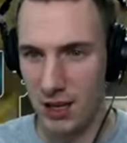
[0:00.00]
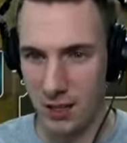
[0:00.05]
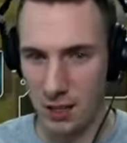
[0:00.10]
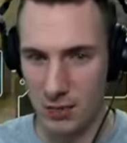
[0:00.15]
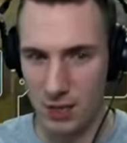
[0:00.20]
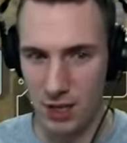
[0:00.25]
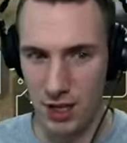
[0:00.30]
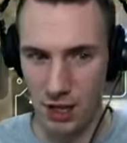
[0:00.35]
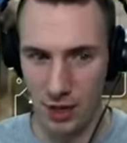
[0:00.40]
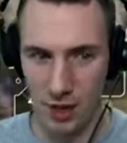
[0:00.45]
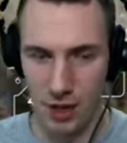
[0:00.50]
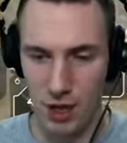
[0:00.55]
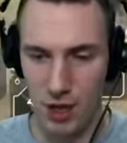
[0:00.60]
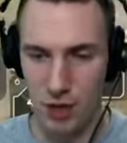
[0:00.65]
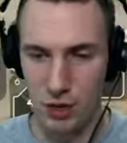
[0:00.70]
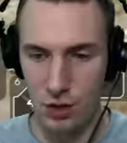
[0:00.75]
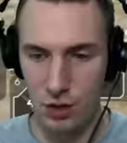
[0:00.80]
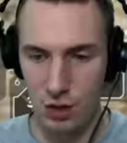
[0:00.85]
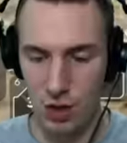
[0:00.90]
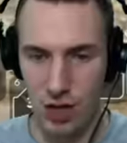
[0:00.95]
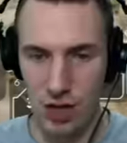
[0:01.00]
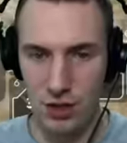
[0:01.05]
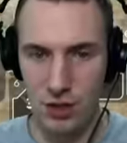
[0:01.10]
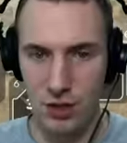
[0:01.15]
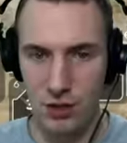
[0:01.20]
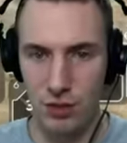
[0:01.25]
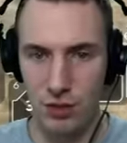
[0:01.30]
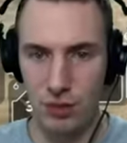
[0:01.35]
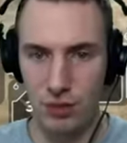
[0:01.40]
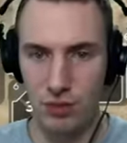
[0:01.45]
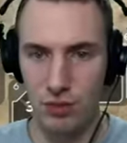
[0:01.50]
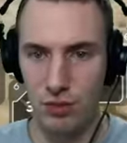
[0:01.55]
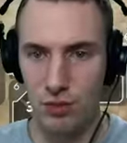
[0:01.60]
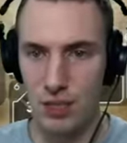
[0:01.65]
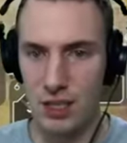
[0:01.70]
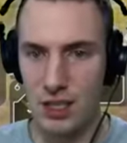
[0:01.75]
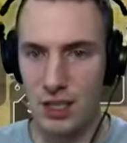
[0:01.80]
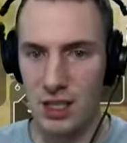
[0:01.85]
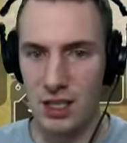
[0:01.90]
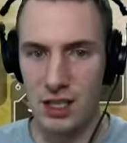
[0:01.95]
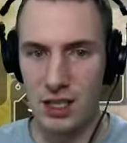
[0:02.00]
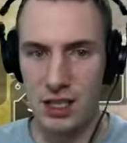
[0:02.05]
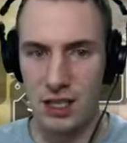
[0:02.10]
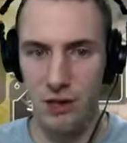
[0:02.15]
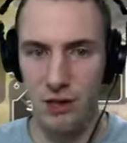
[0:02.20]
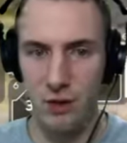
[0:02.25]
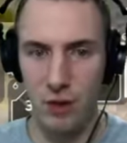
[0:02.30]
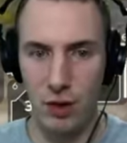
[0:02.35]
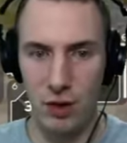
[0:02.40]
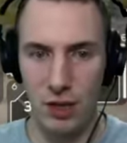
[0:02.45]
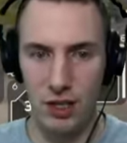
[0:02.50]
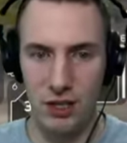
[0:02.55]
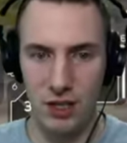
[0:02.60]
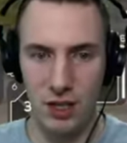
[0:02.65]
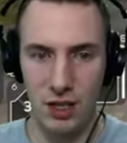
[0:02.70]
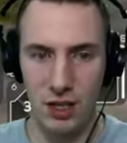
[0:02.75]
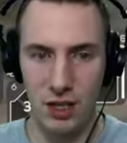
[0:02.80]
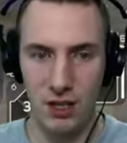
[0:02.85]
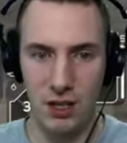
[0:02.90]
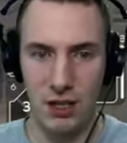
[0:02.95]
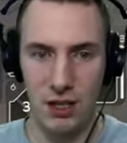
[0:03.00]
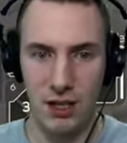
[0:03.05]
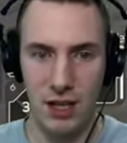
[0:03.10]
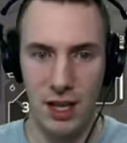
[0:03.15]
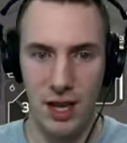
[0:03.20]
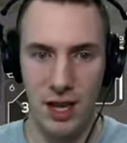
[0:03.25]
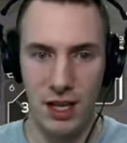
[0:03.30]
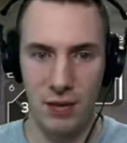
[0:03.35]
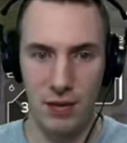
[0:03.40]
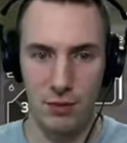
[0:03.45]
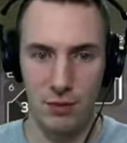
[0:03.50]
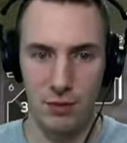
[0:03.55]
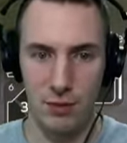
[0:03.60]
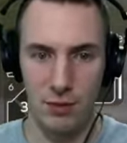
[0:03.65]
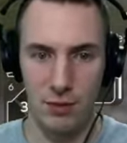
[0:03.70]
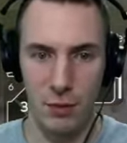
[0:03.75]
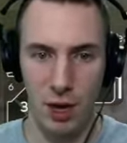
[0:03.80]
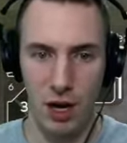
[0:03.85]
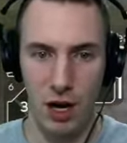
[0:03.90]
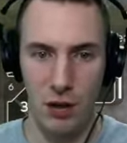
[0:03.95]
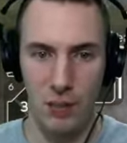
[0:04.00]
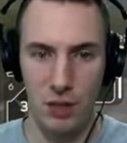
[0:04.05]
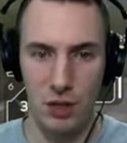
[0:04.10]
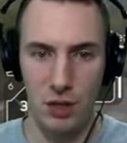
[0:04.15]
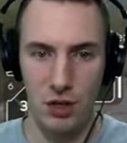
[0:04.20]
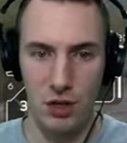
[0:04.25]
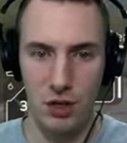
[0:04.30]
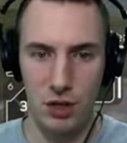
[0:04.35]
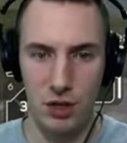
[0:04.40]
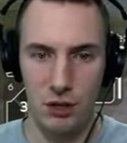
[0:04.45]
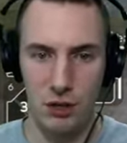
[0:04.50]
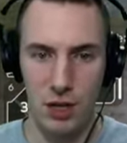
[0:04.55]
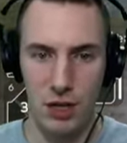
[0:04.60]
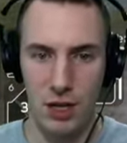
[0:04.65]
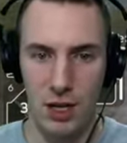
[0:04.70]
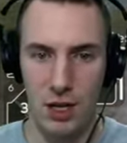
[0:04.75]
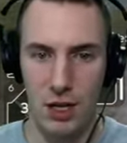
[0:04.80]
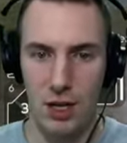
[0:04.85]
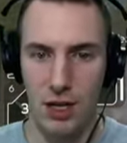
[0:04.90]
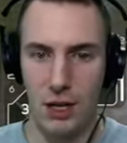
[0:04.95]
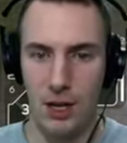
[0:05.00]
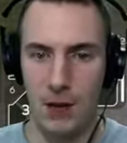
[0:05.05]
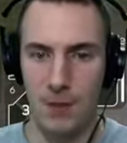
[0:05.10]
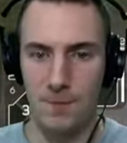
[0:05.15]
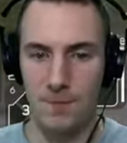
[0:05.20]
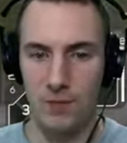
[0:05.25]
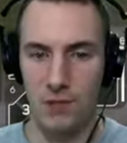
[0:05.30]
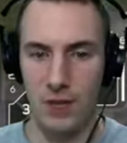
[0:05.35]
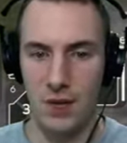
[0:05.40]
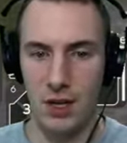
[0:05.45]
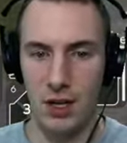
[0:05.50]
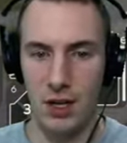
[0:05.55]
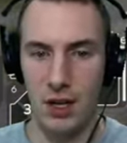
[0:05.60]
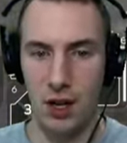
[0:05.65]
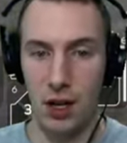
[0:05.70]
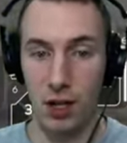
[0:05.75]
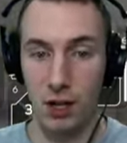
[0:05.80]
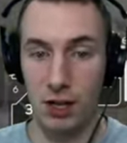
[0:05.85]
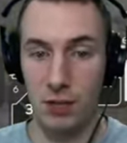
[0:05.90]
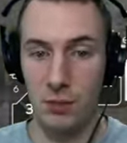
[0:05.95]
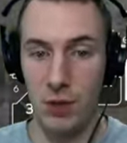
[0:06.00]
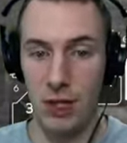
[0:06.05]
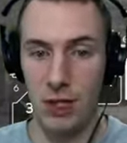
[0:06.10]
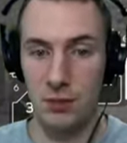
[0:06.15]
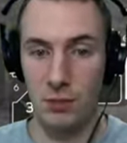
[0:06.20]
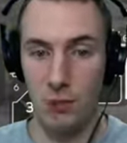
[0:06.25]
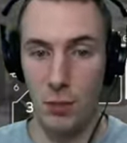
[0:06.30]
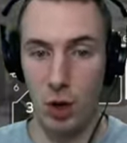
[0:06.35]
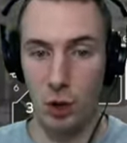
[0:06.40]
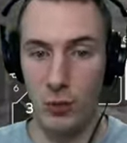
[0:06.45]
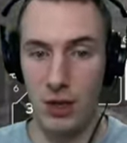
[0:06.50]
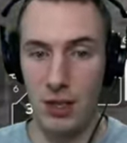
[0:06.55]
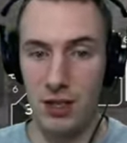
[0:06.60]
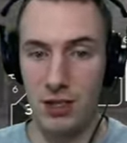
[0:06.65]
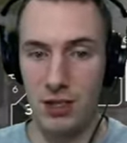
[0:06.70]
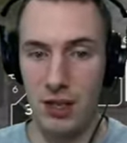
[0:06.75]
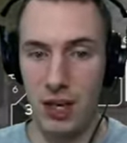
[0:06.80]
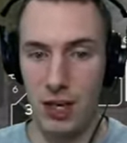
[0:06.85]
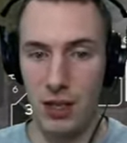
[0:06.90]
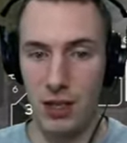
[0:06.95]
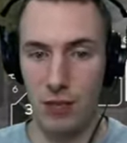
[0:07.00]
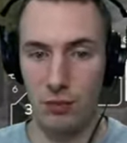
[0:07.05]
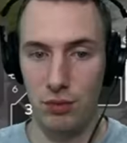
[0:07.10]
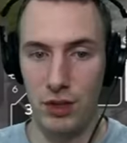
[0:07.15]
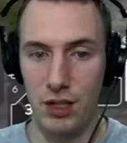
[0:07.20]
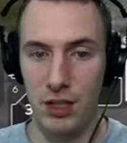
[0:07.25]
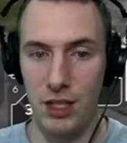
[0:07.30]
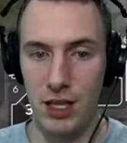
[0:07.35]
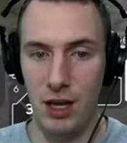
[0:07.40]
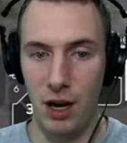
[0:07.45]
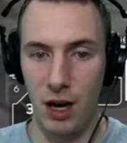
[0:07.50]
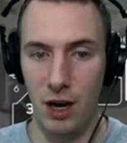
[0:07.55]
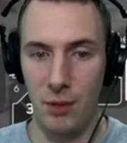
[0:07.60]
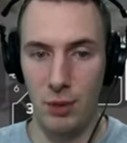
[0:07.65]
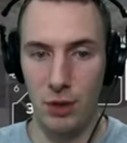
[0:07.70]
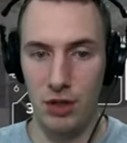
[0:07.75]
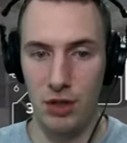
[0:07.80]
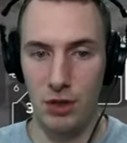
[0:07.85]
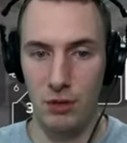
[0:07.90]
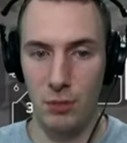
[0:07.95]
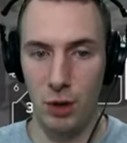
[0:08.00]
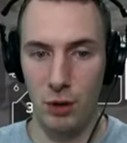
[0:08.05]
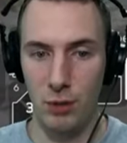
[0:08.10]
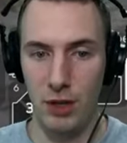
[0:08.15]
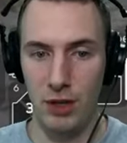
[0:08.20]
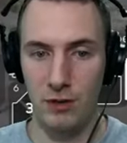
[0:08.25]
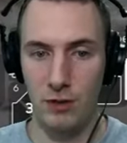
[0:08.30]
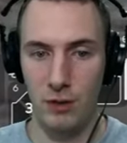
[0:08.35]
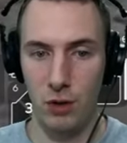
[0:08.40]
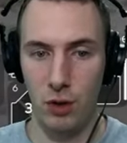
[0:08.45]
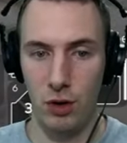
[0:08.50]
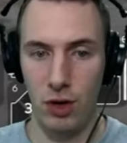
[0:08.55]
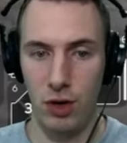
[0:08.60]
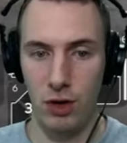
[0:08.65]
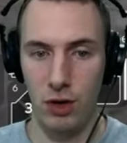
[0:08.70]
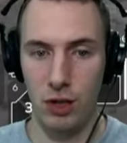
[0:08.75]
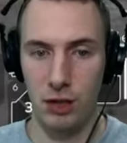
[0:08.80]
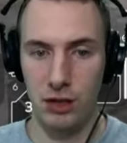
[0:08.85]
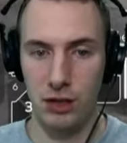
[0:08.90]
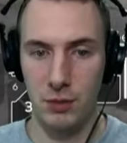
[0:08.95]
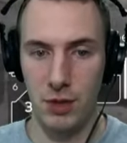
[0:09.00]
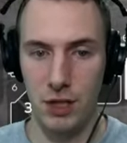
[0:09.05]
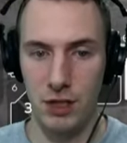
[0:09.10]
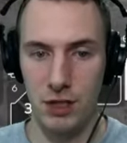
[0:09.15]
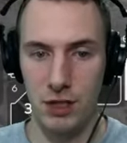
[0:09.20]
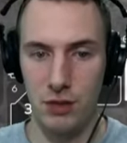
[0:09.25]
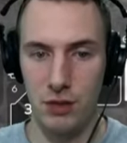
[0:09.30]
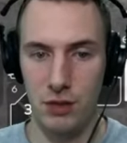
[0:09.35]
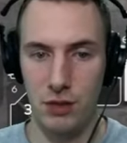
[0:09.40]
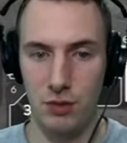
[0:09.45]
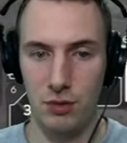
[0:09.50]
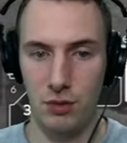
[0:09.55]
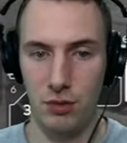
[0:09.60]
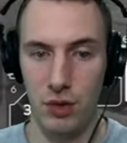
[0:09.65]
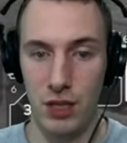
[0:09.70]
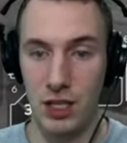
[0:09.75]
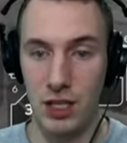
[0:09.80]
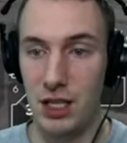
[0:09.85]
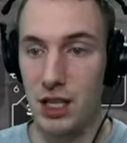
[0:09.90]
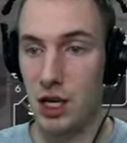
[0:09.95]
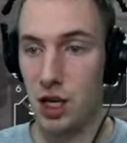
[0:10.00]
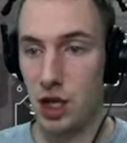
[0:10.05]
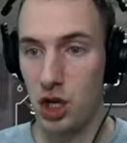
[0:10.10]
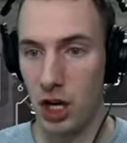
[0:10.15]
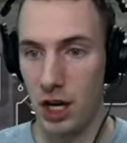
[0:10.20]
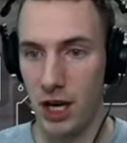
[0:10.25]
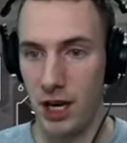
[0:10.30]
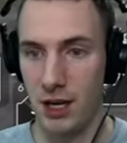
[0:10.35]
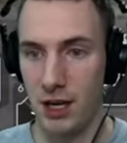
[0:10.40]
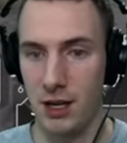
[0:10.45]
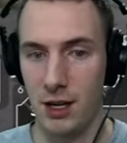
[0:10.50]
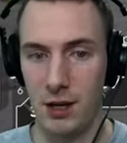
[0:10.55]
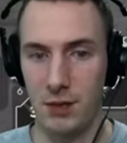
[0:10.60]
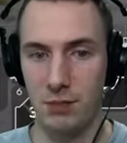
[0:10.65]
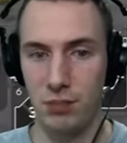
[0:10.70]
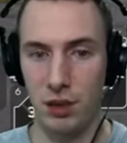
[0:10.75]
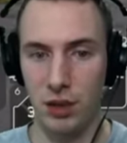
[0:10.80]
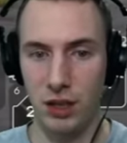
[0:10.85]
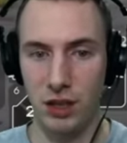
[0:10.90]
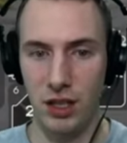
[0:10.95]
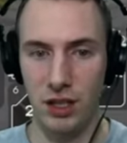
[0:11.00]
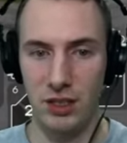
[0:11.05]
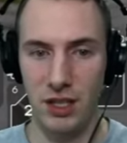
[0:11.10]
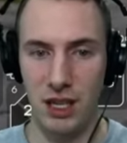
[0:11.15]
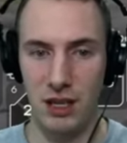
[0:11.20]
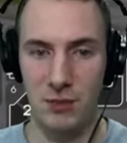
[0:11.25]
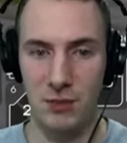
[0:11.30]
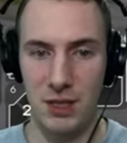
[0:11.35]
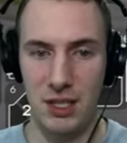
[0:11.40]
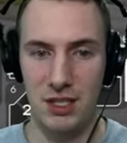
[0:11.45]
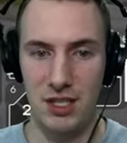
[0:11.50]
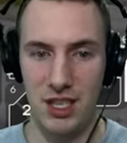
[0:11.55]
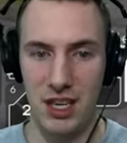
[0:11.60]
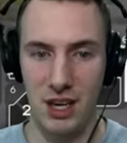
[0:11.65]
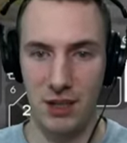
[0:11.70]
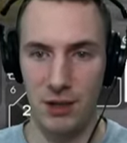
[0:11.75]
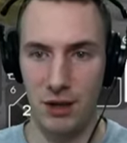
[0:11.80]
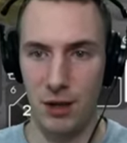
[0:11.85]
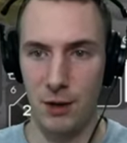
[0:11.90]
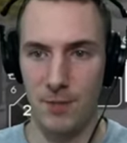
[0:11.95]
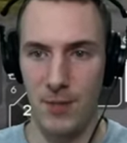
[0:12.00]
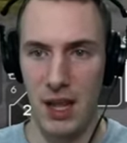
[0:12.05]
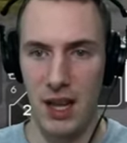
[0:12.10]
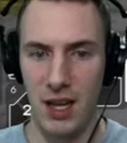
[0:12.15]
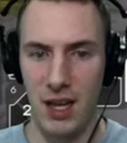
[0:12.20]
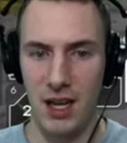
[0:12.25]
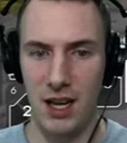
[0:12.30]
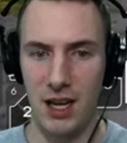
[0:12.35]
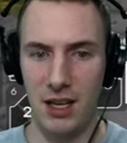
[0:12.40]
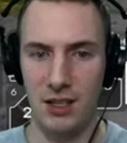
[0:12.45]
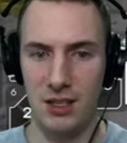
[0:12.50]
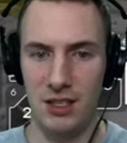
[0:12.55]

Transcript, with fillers: using, trying to really focus on that opportune ultimate moment, that really opportune moment for our ultimate to really shine, pull all the enemies together, and